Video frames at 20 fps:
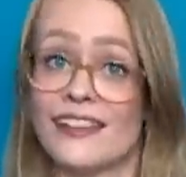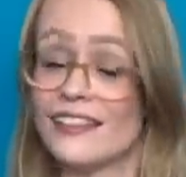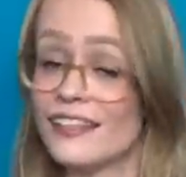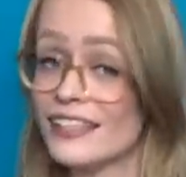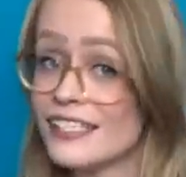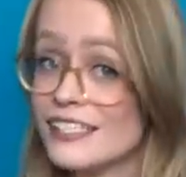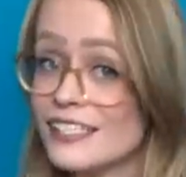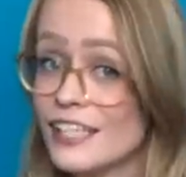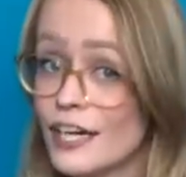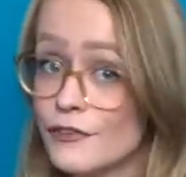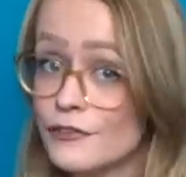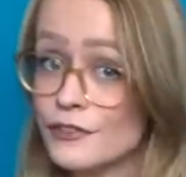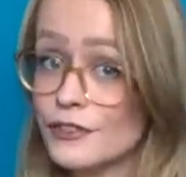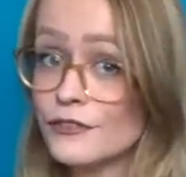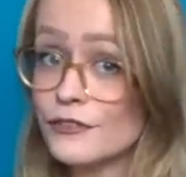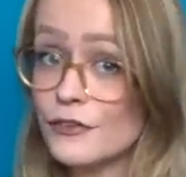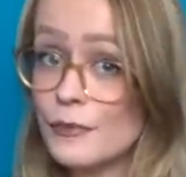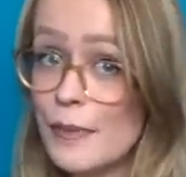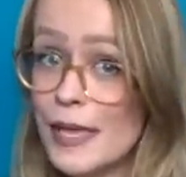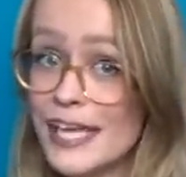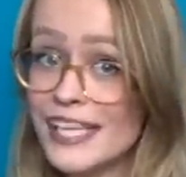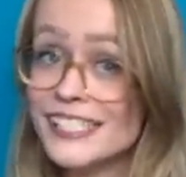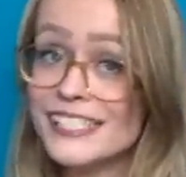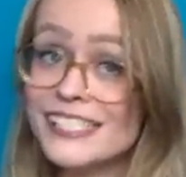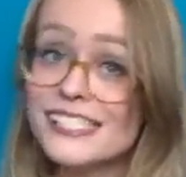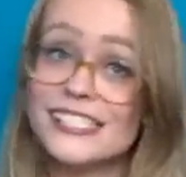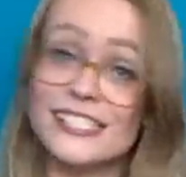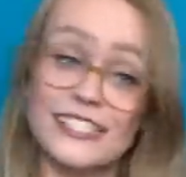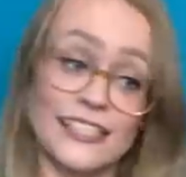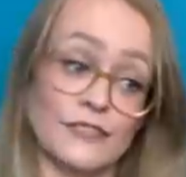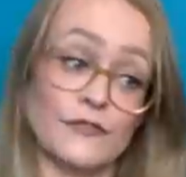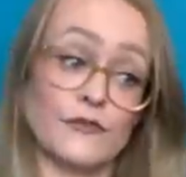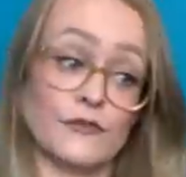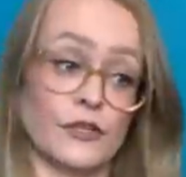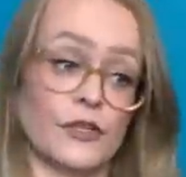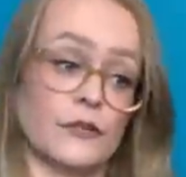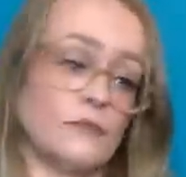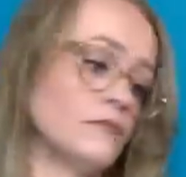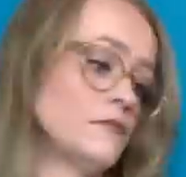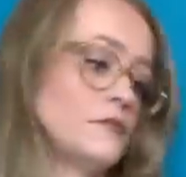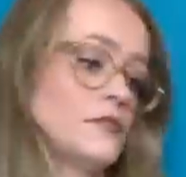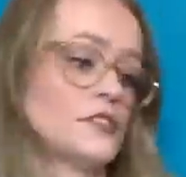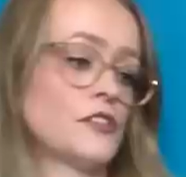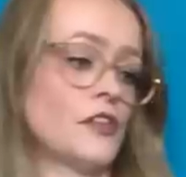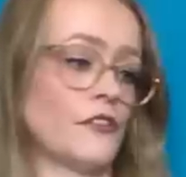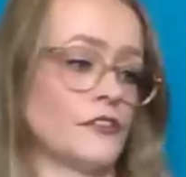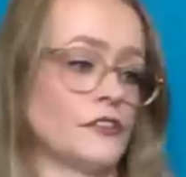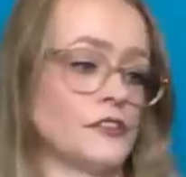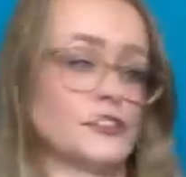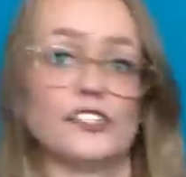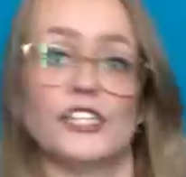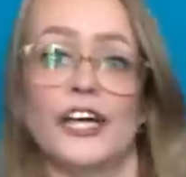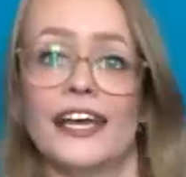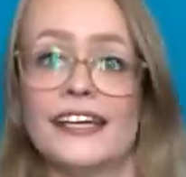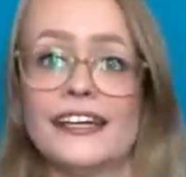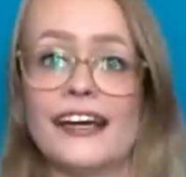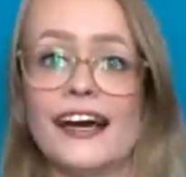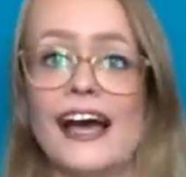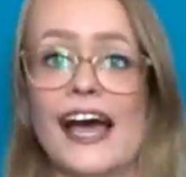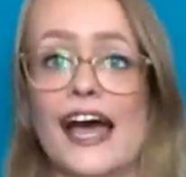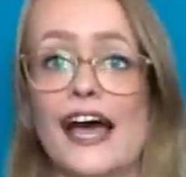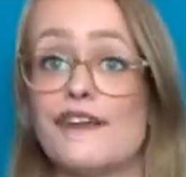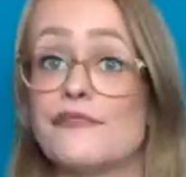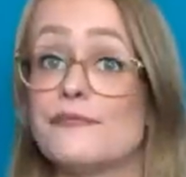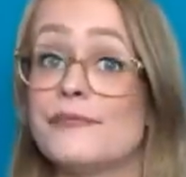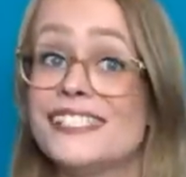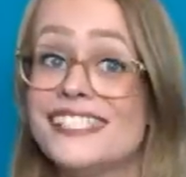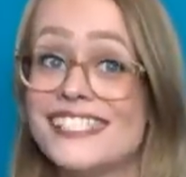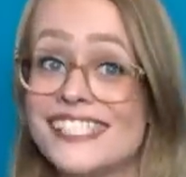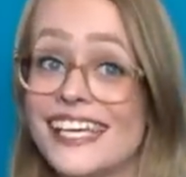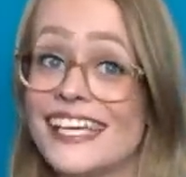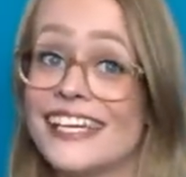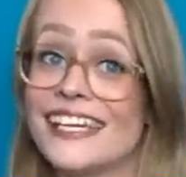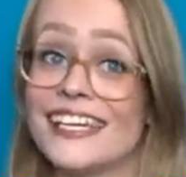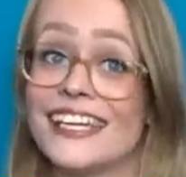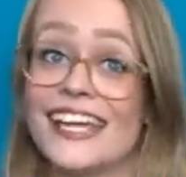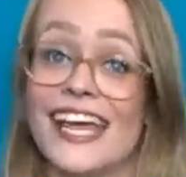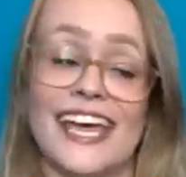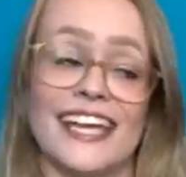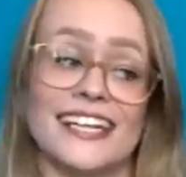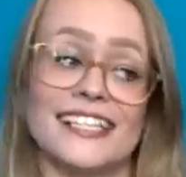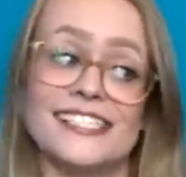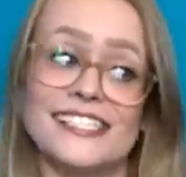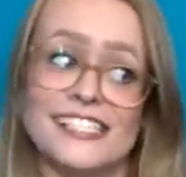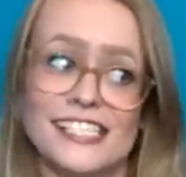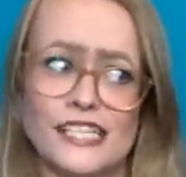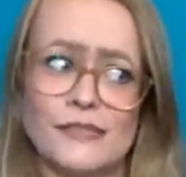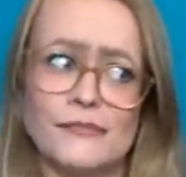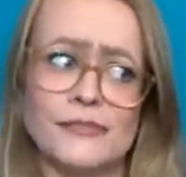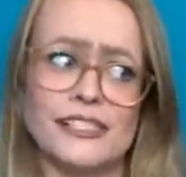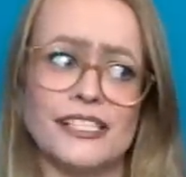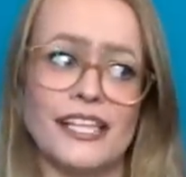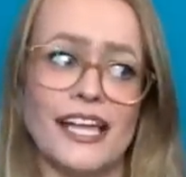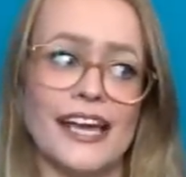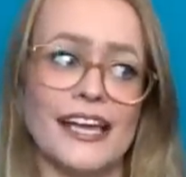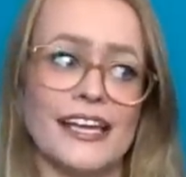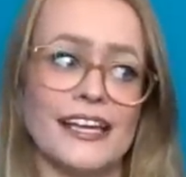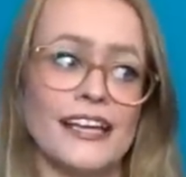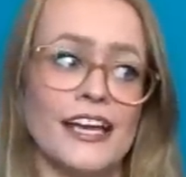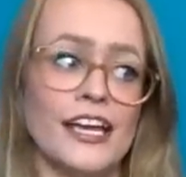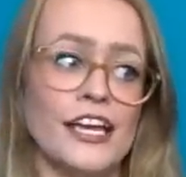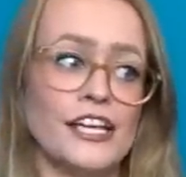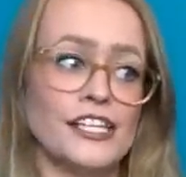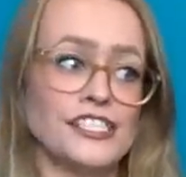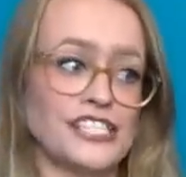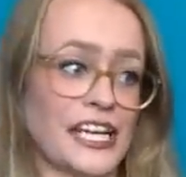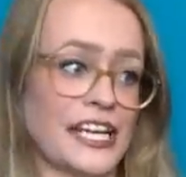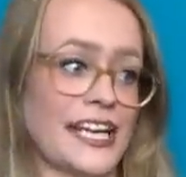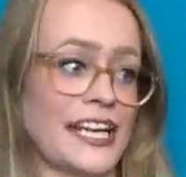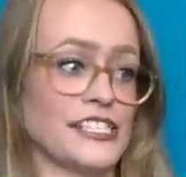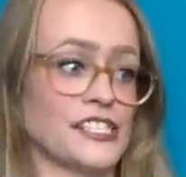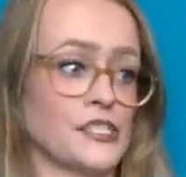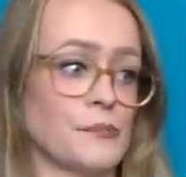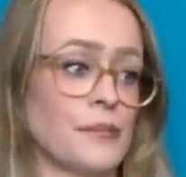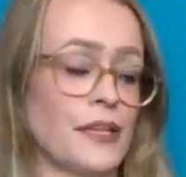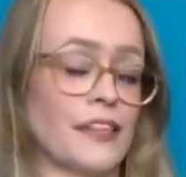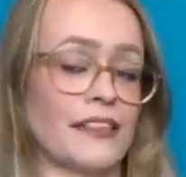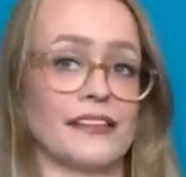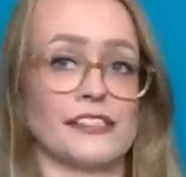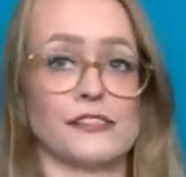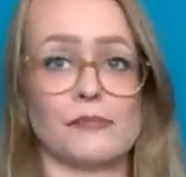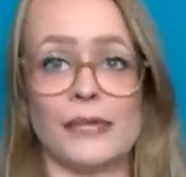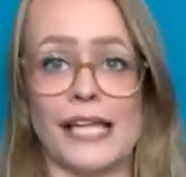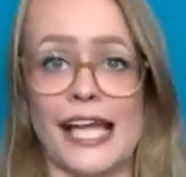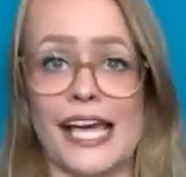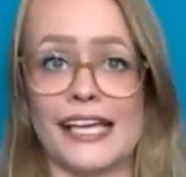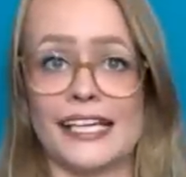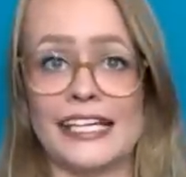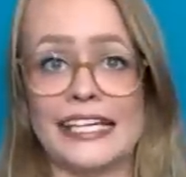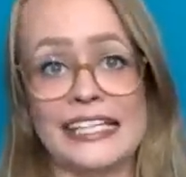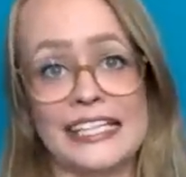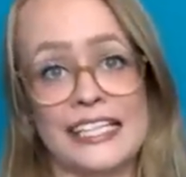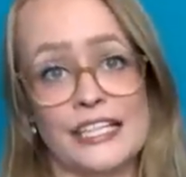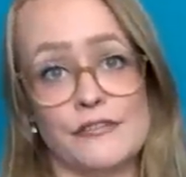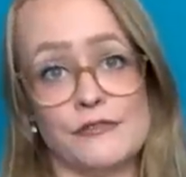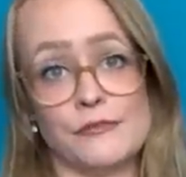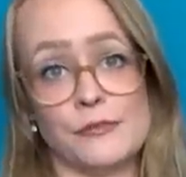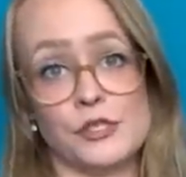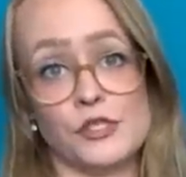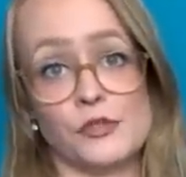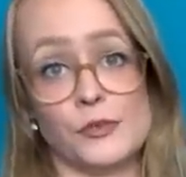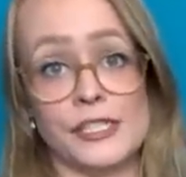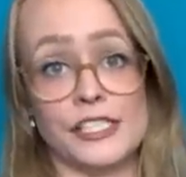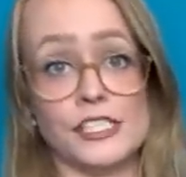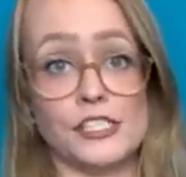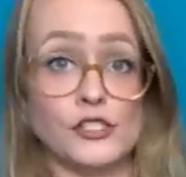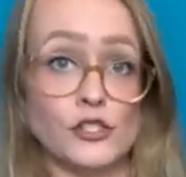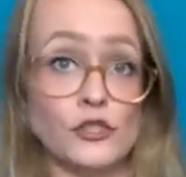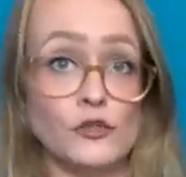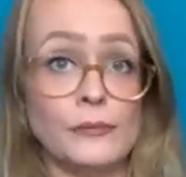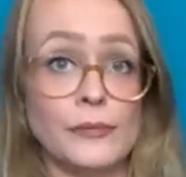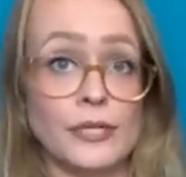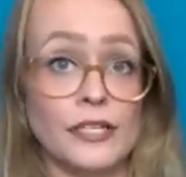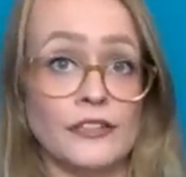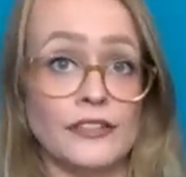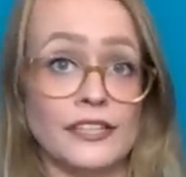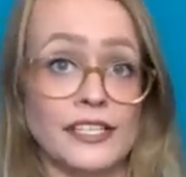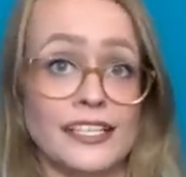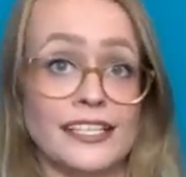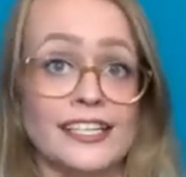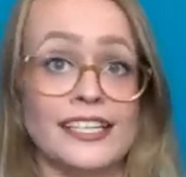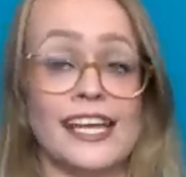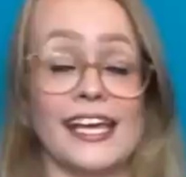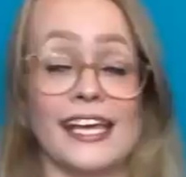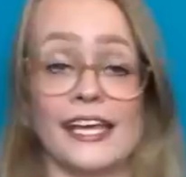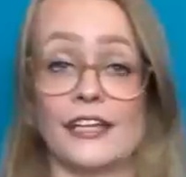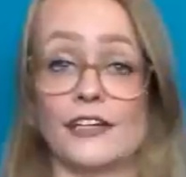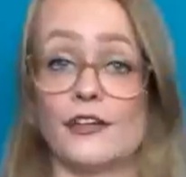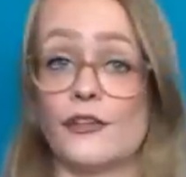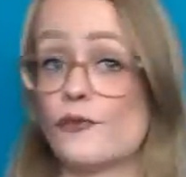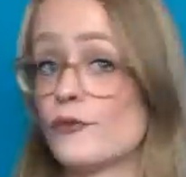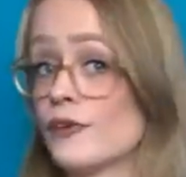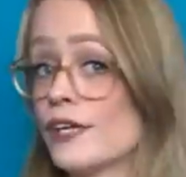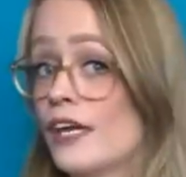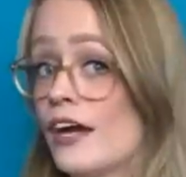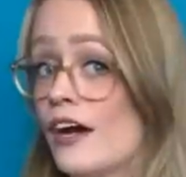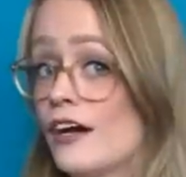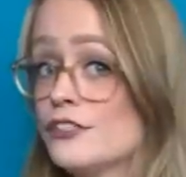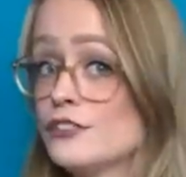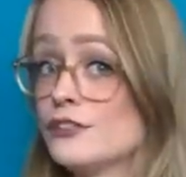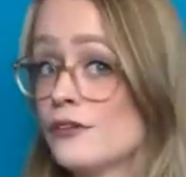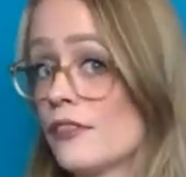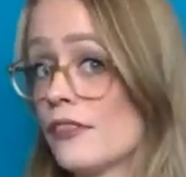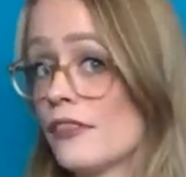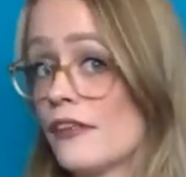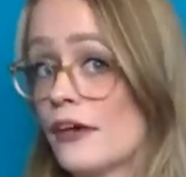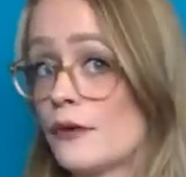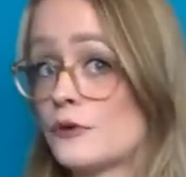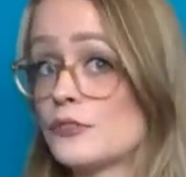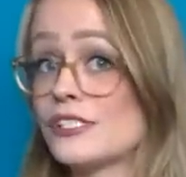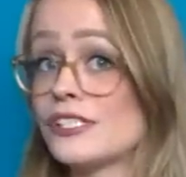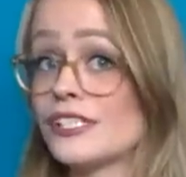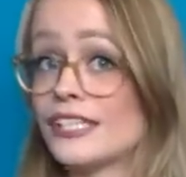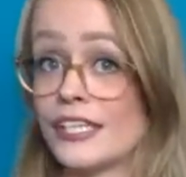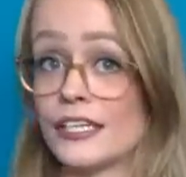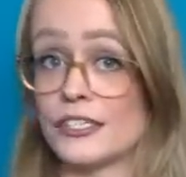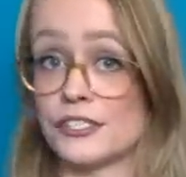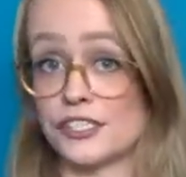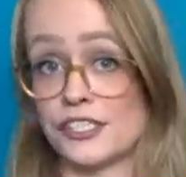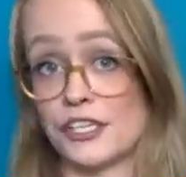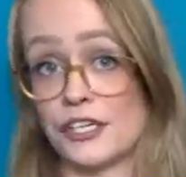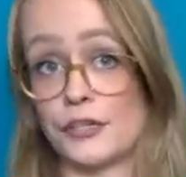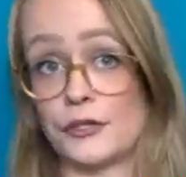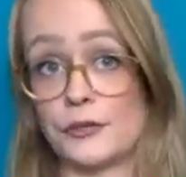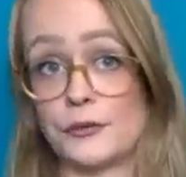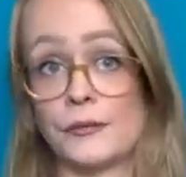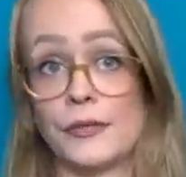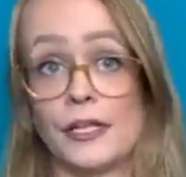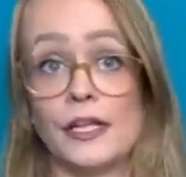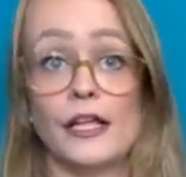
The discovered remains from southern China have been dated, and it seems like Gigantopithecus Blacki lived between 2 million and 300,000 years ago.